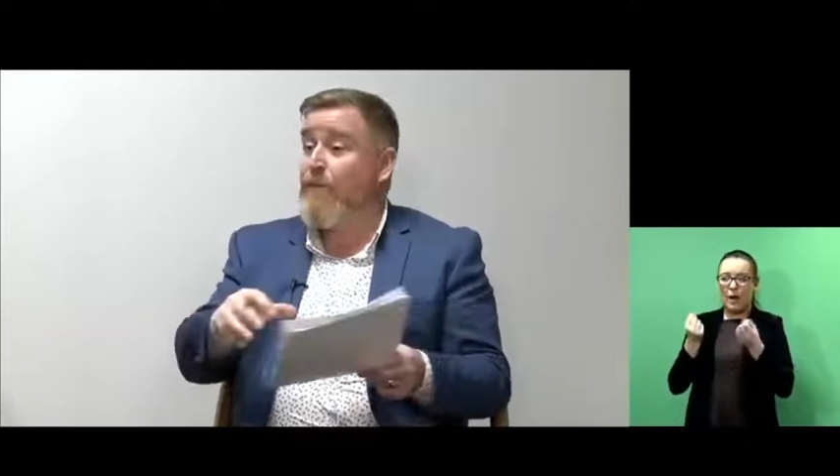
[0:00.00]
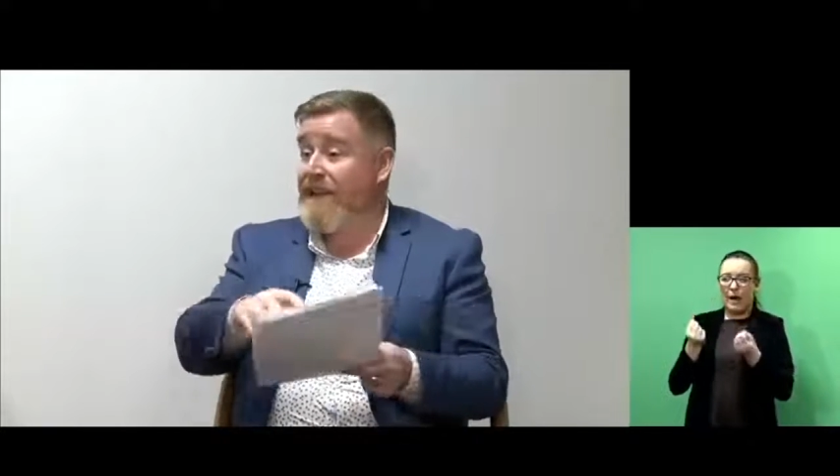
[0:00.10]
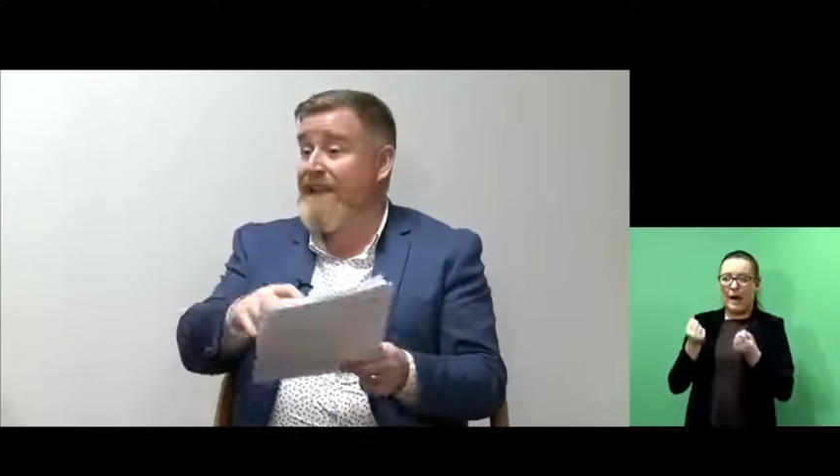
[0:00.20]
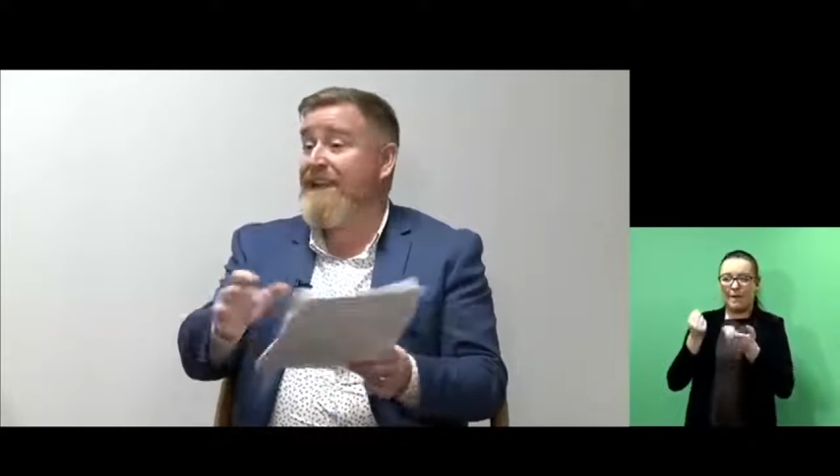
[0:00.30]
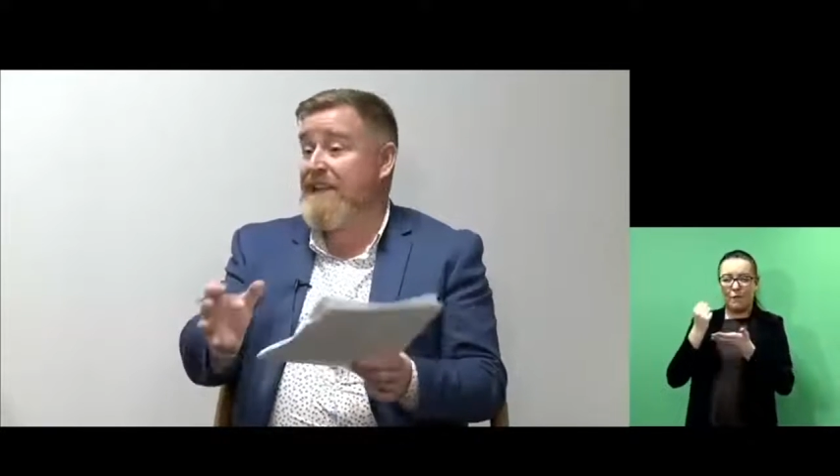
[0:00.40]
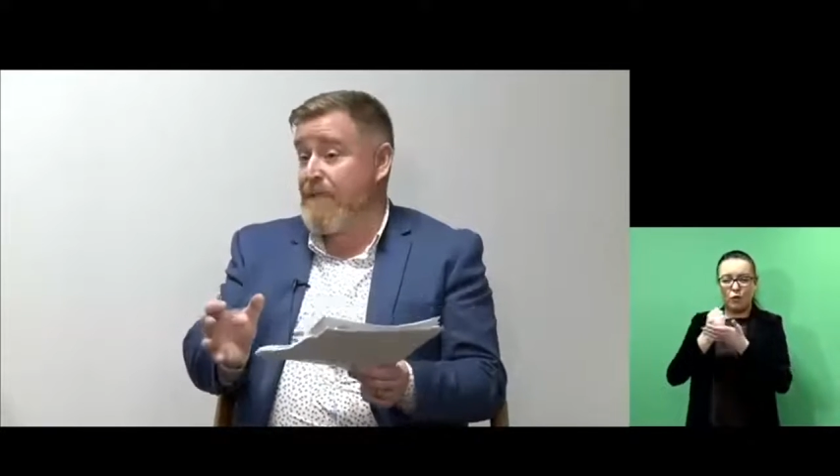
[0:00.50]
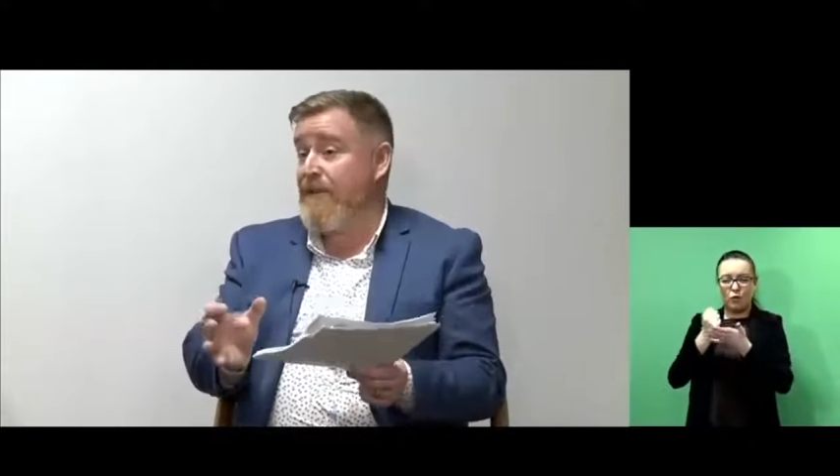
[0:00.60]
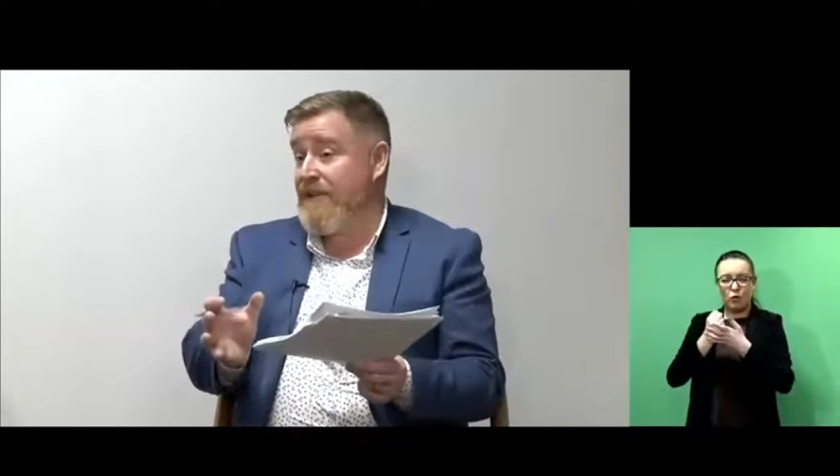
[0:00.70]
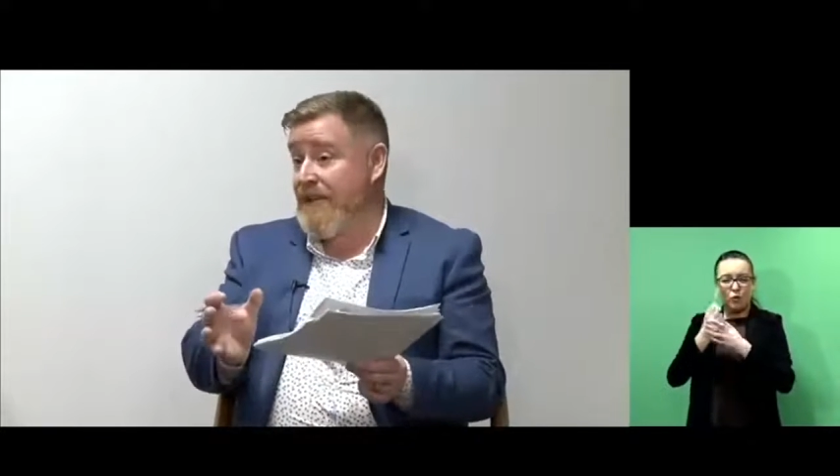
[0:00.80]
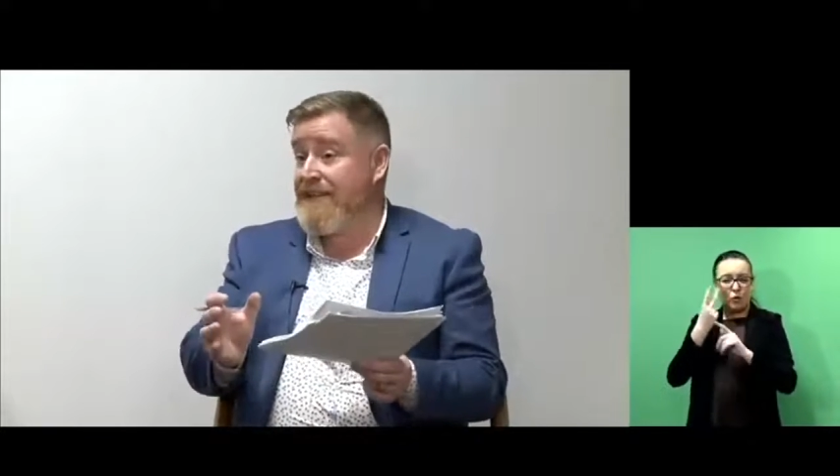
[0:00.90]
And with that
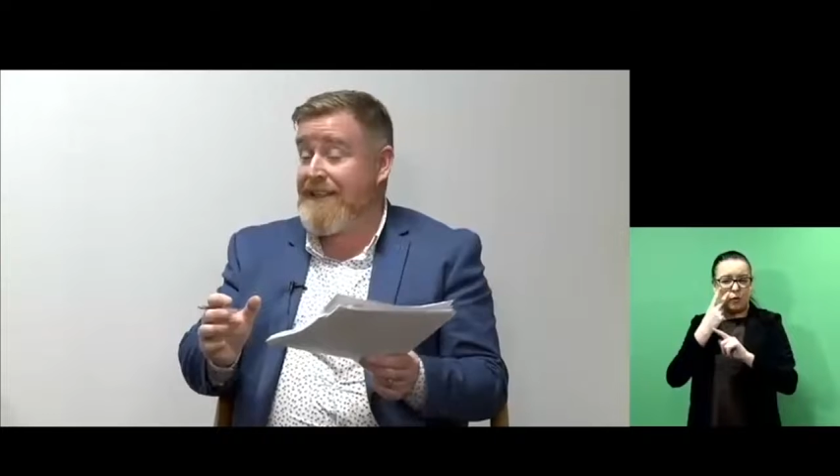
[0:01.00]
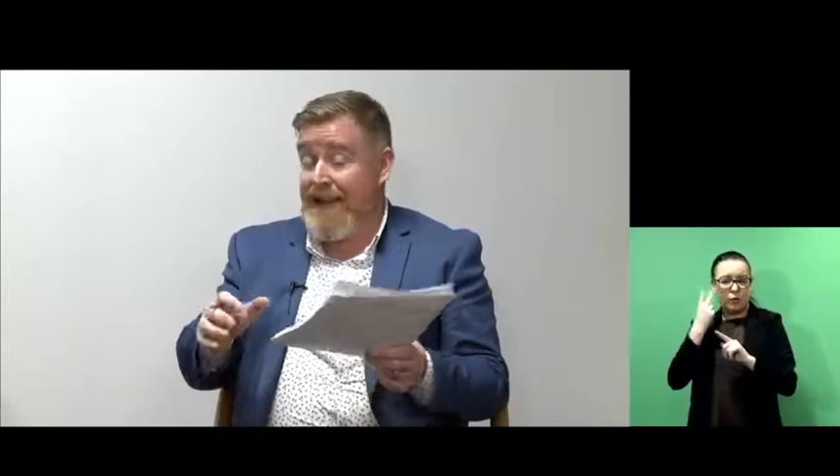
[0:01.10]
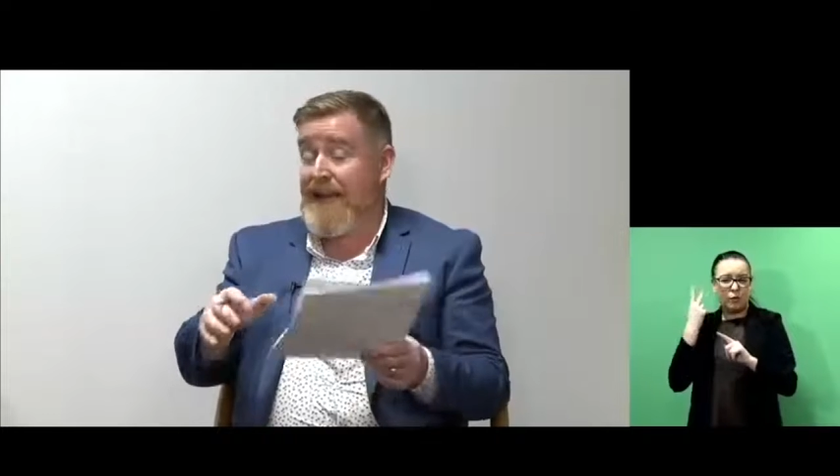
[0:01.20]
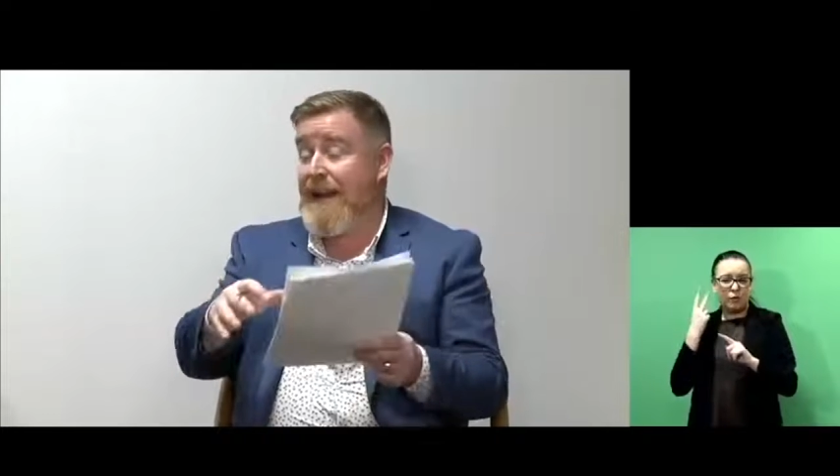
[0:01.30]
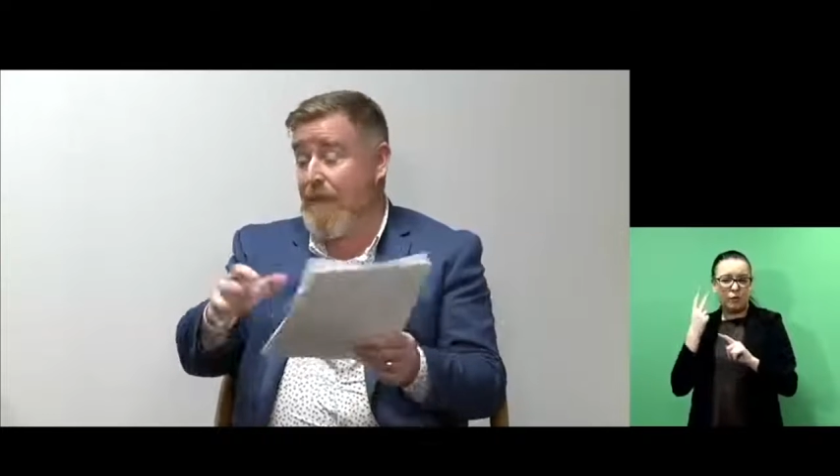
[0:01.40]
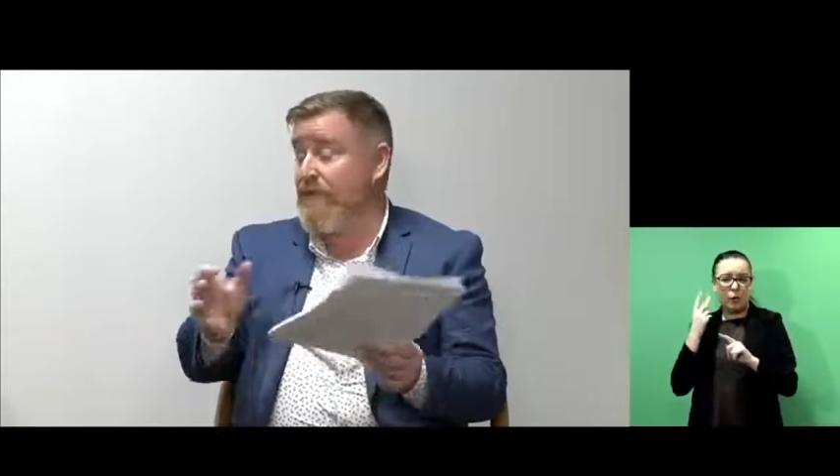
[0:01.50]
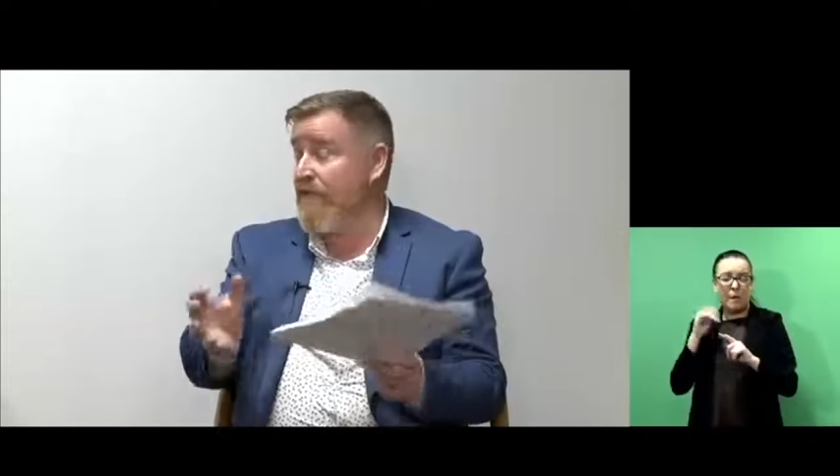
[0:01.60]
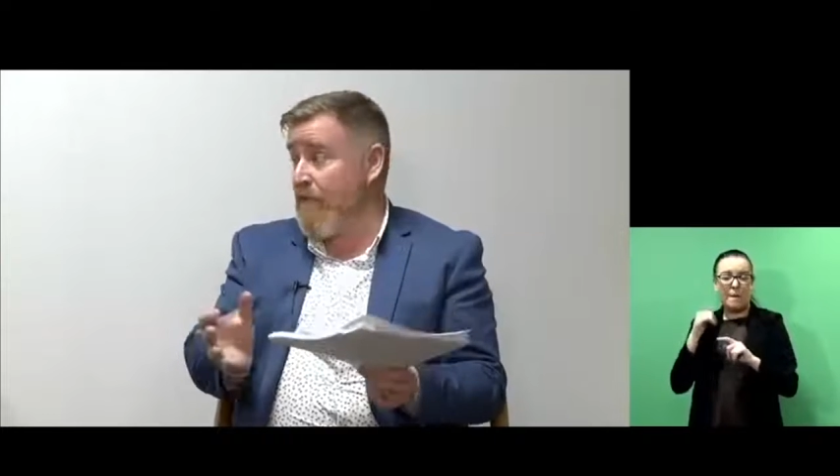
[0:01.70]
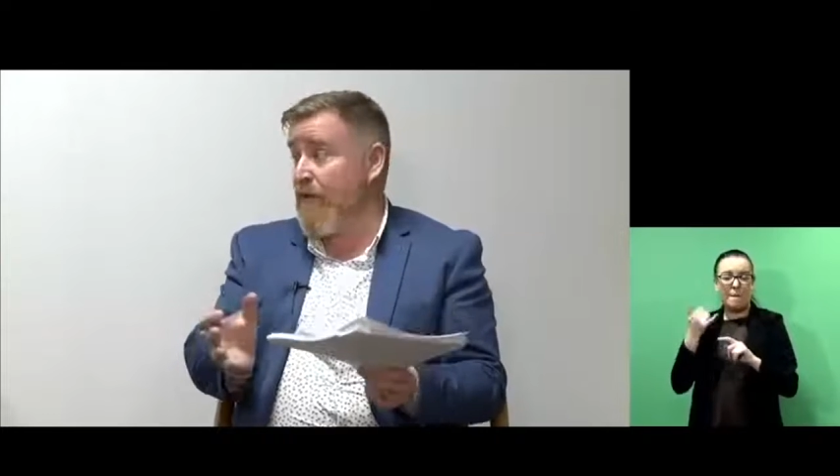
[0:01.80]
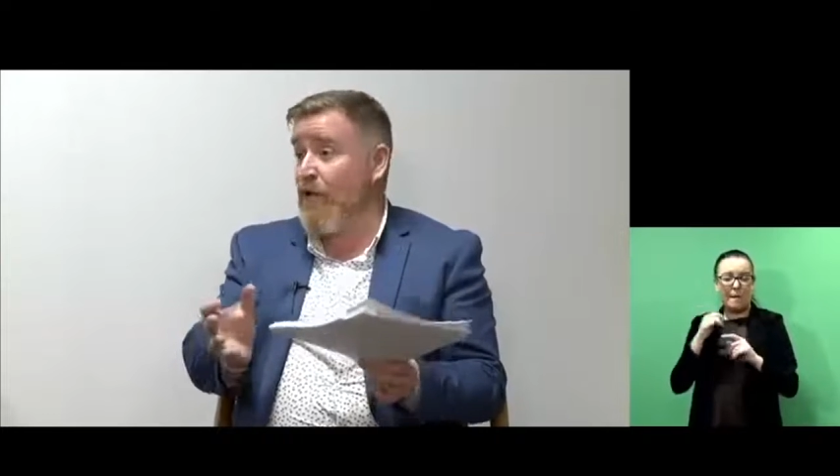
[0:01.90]
expertise and that
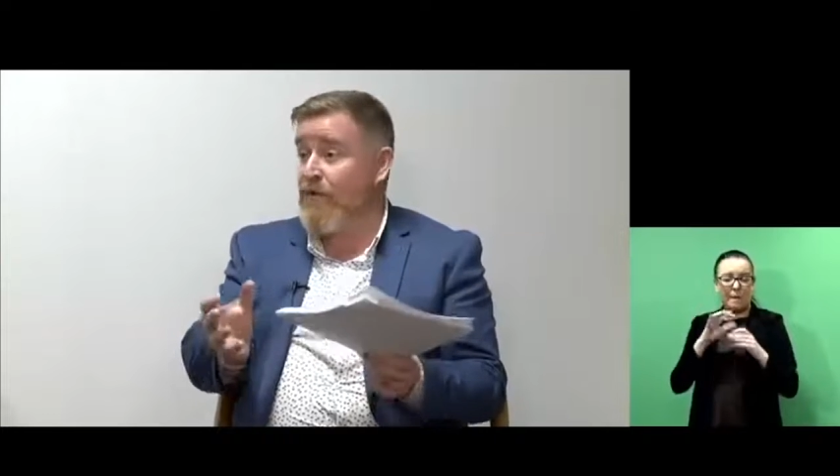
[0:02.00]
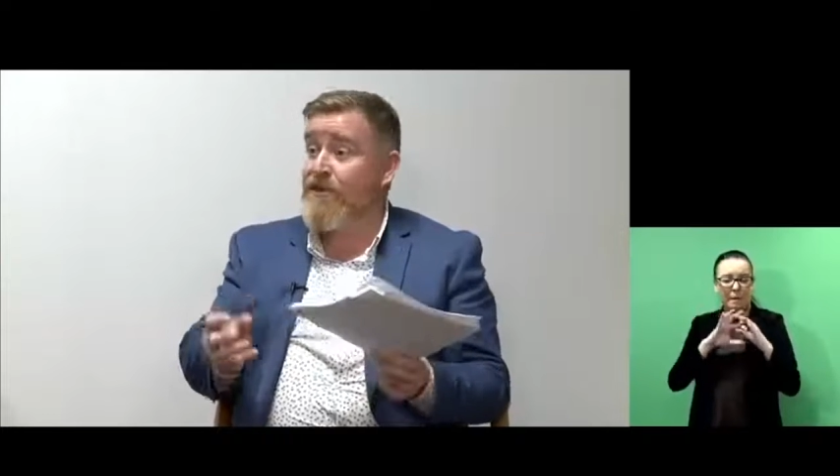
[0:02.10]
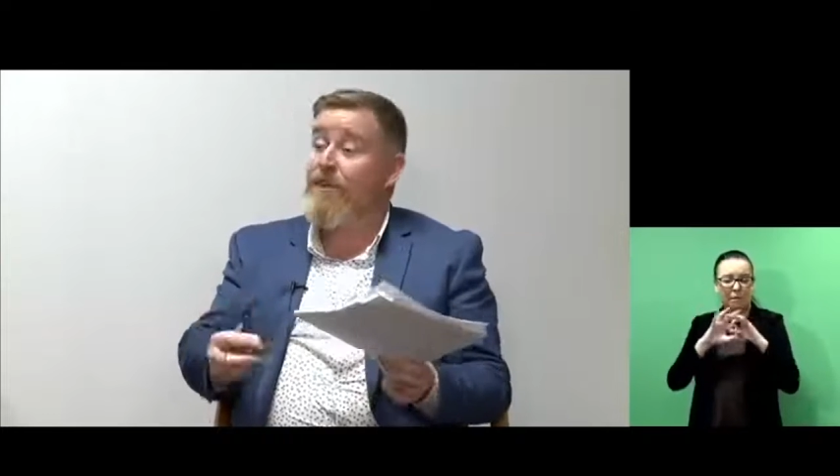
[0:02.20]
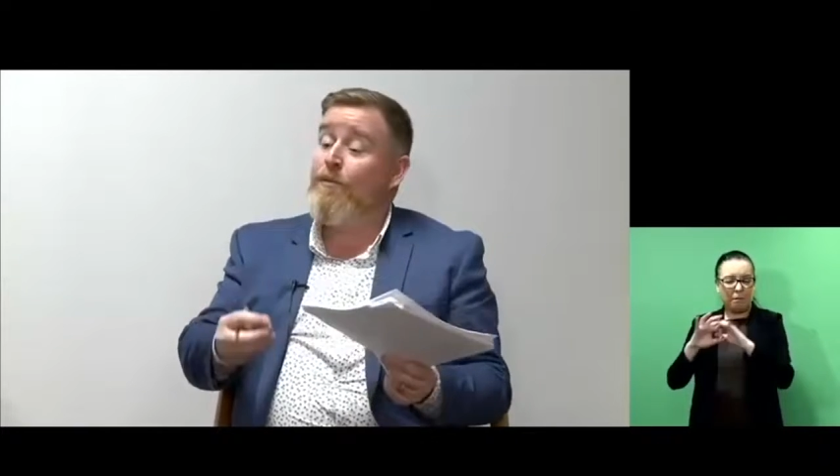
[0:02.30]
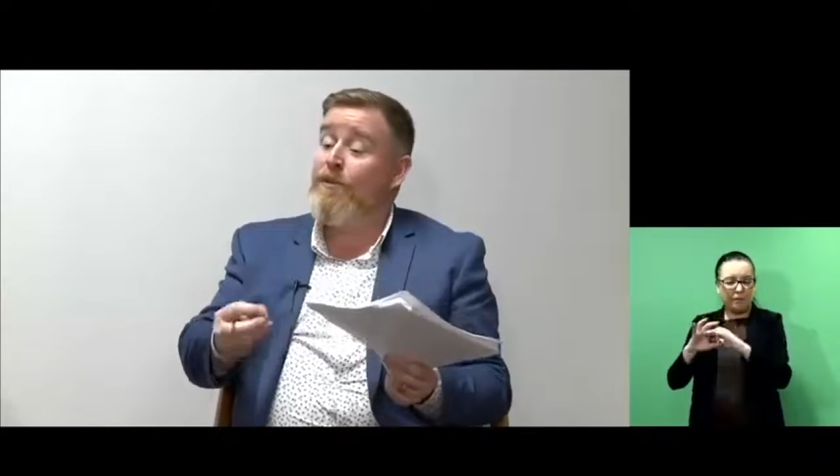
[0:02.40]
collaborative approach,